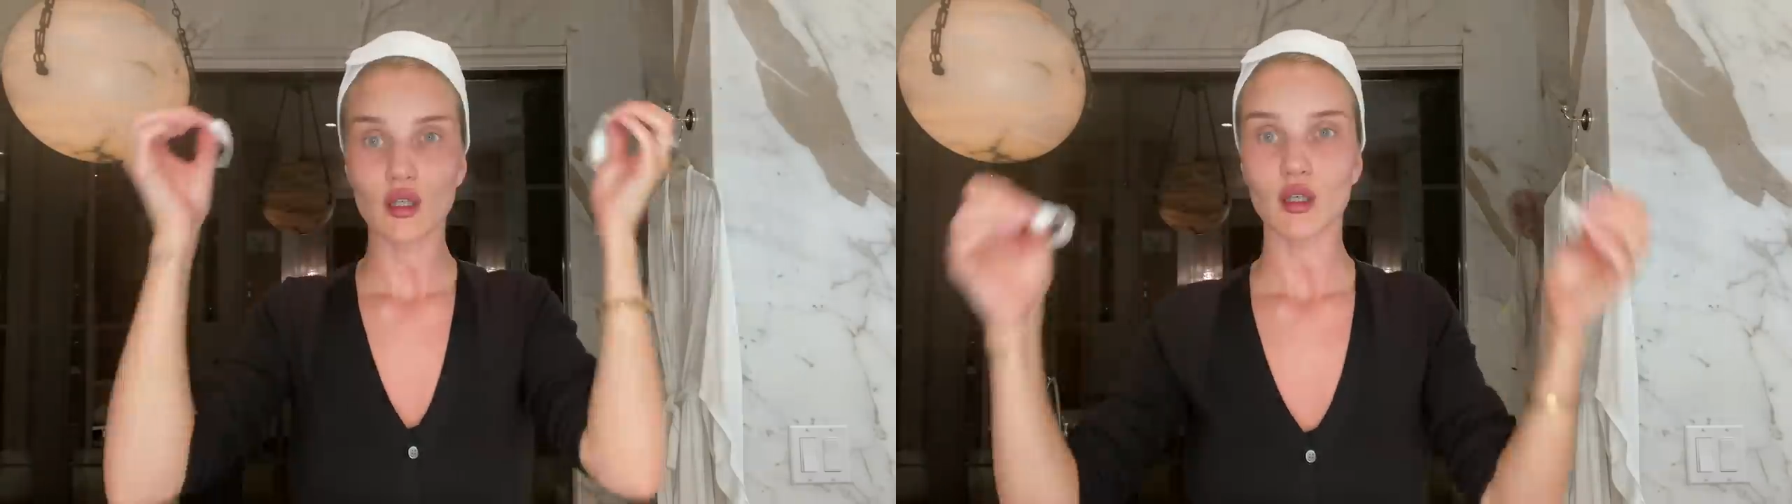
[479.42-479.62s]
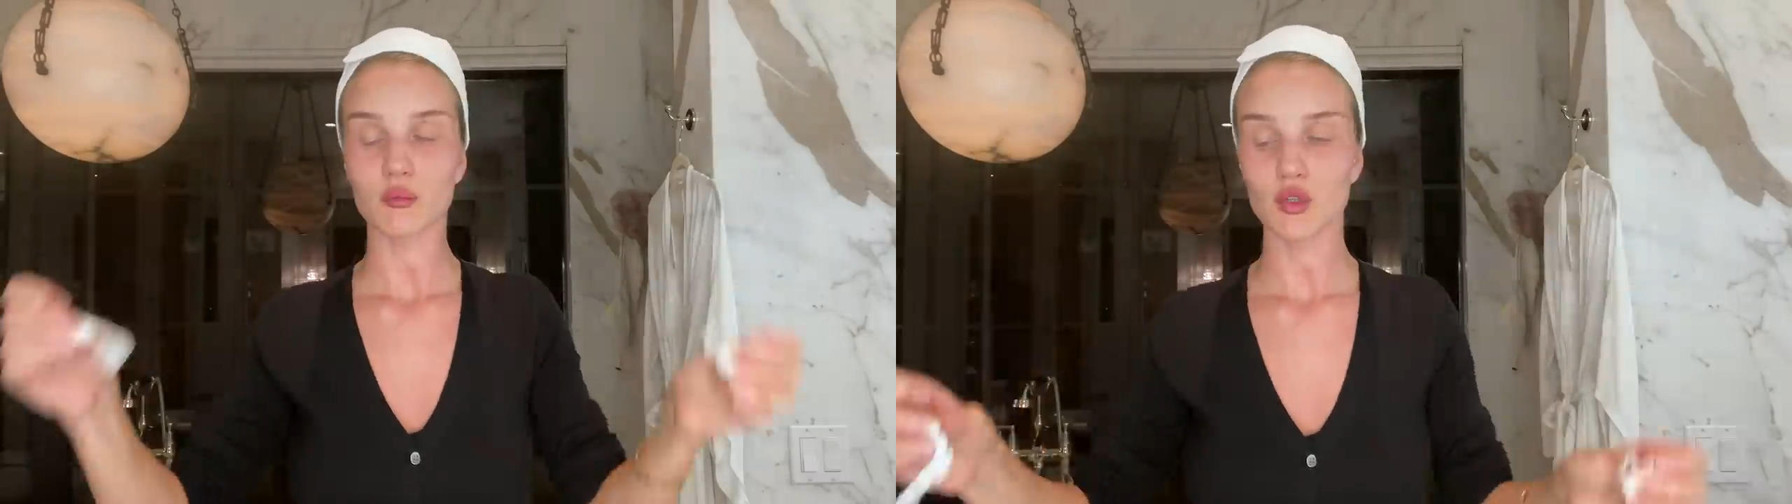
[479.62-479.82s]

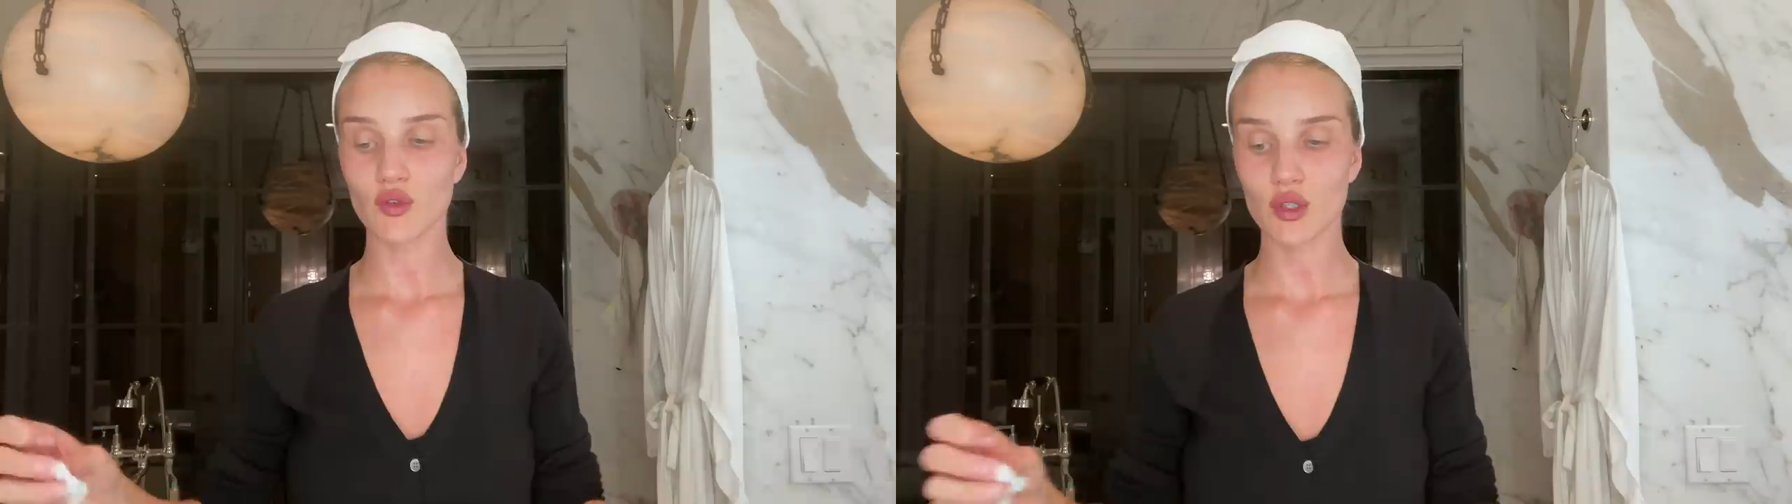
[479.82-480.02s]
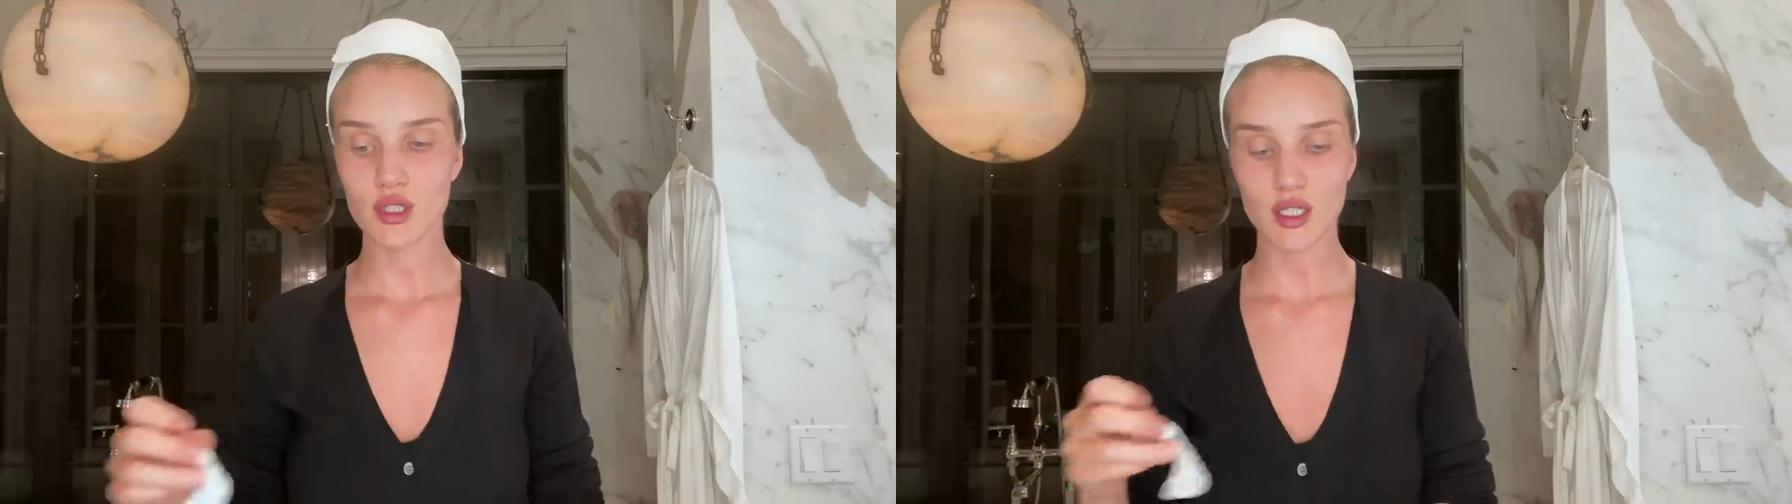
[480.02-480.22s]
and
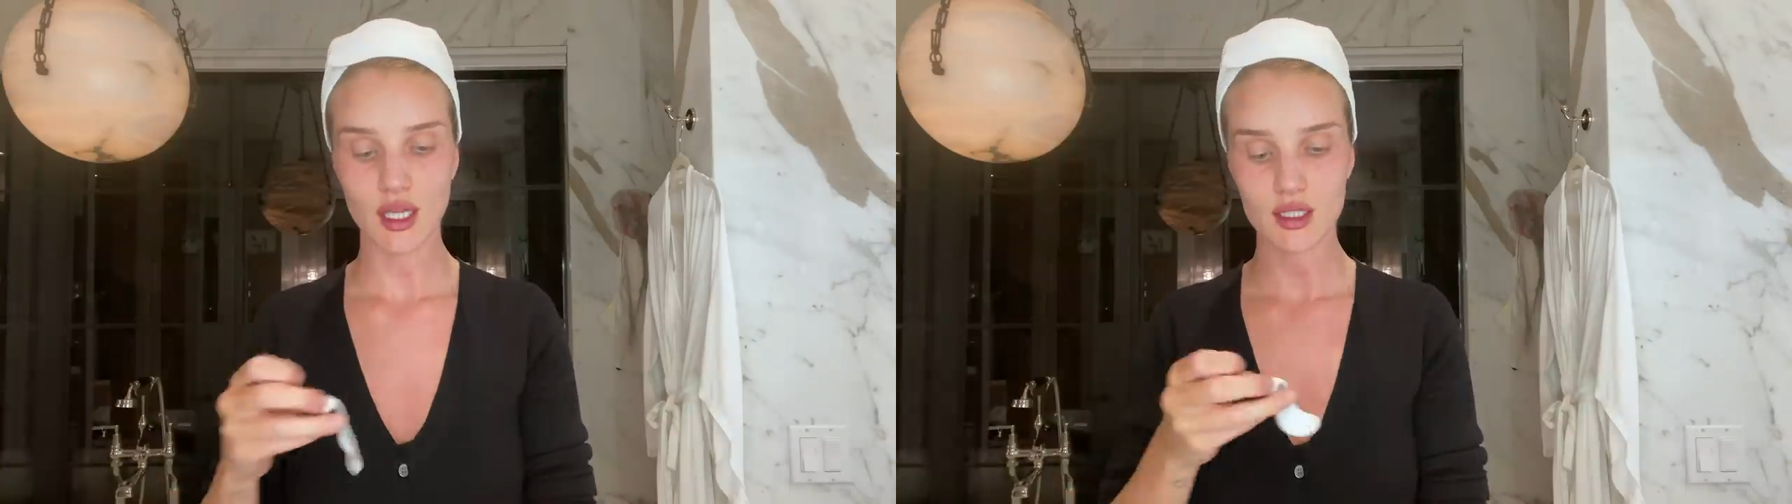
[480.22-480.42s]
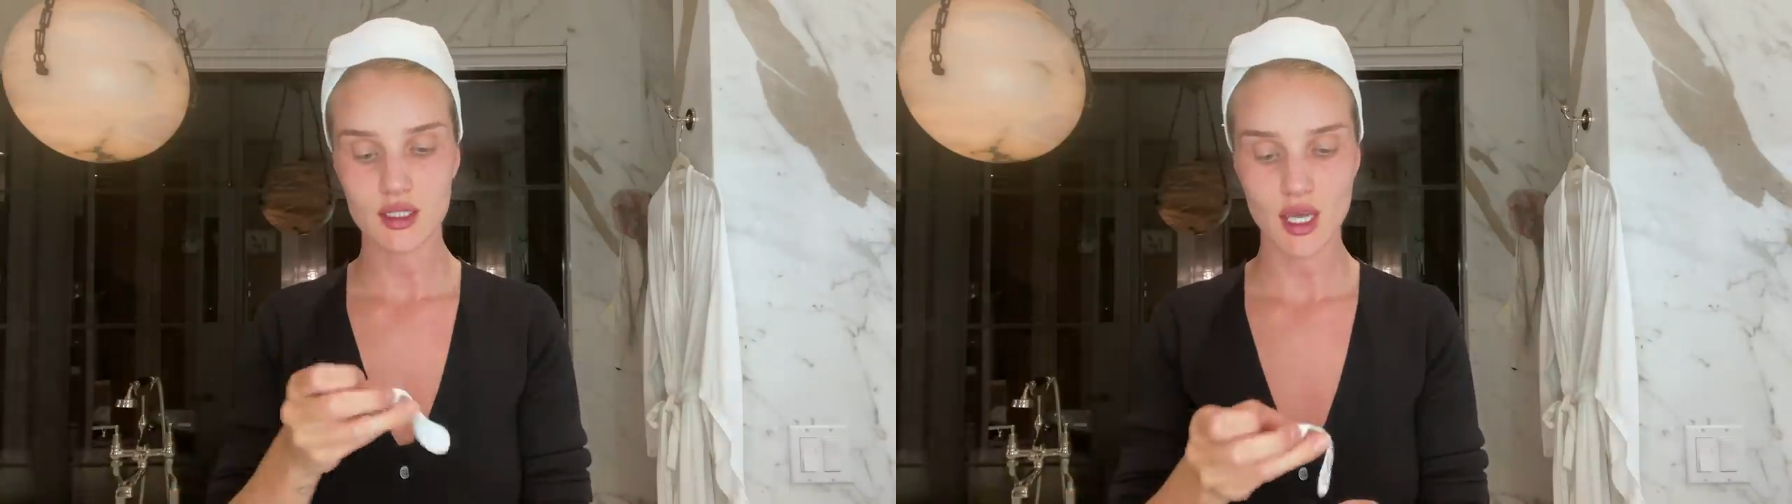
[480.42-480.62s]
move on to the
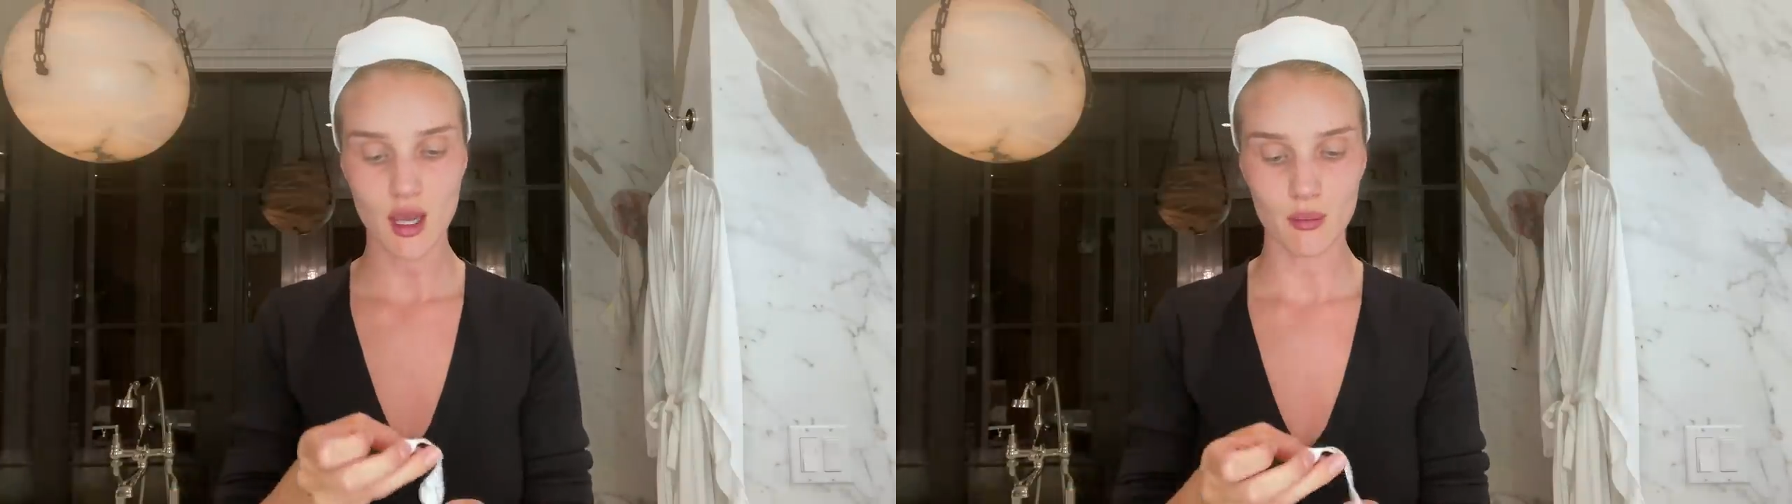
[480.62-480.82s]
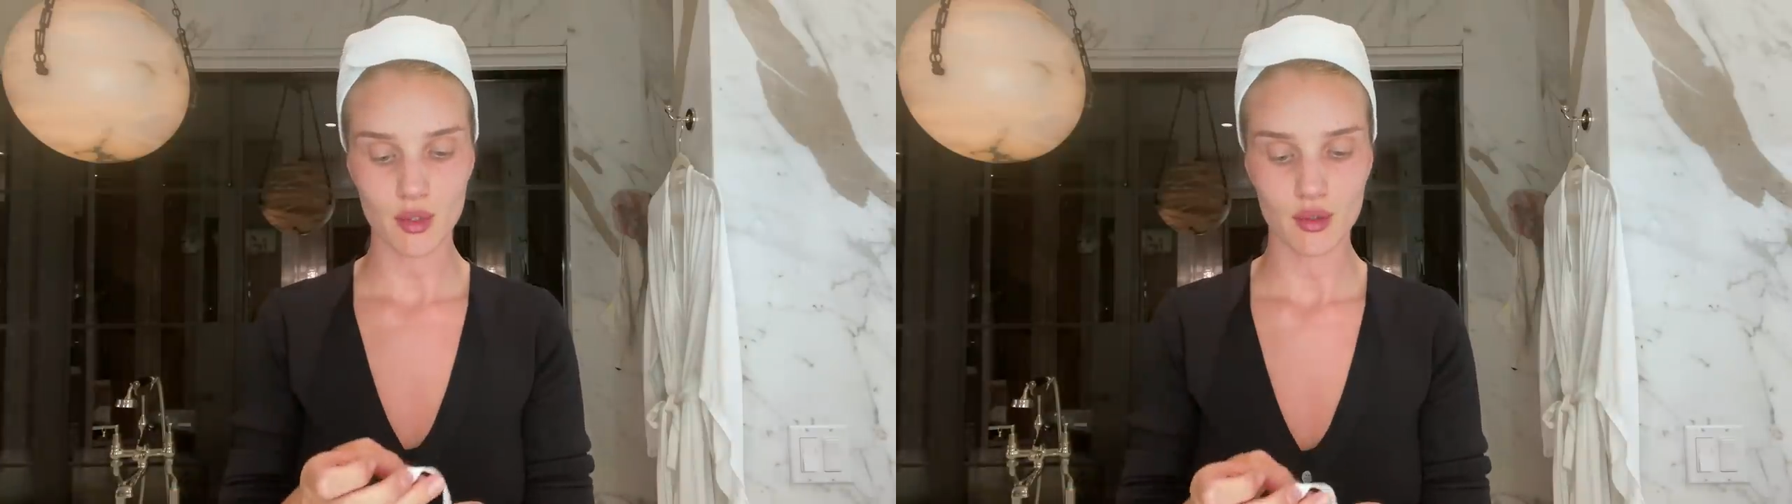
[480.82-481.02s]
next
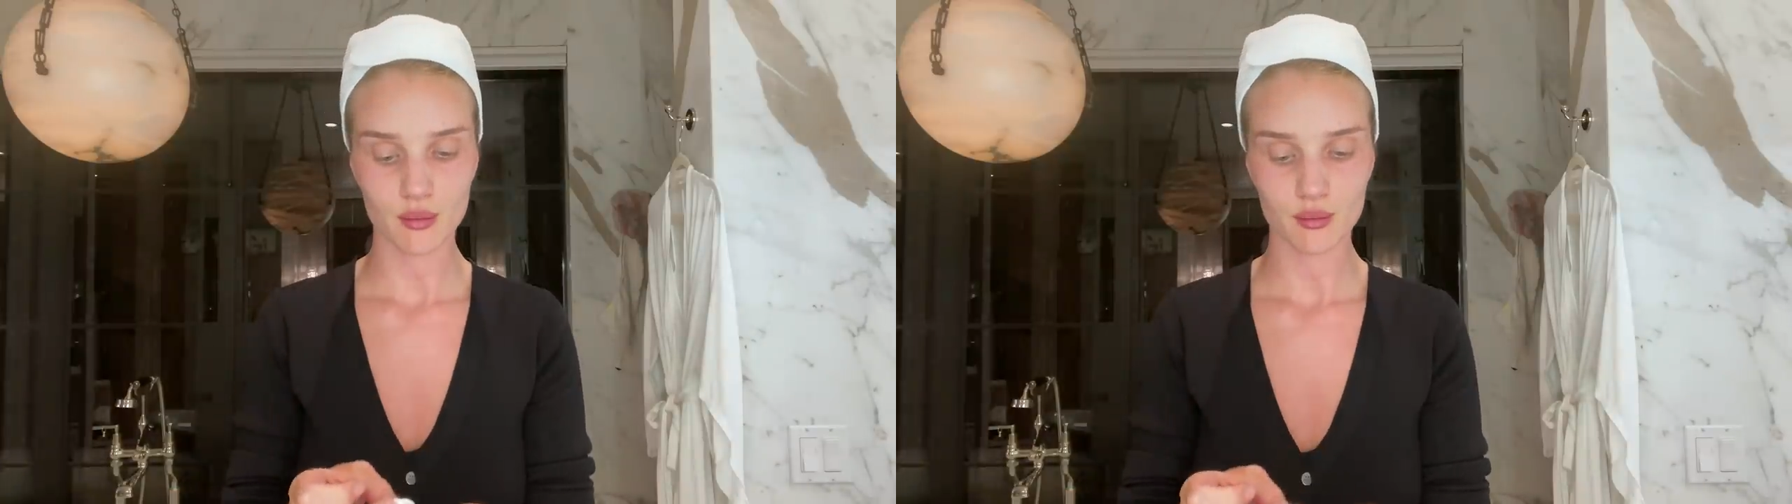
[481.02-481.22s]
step.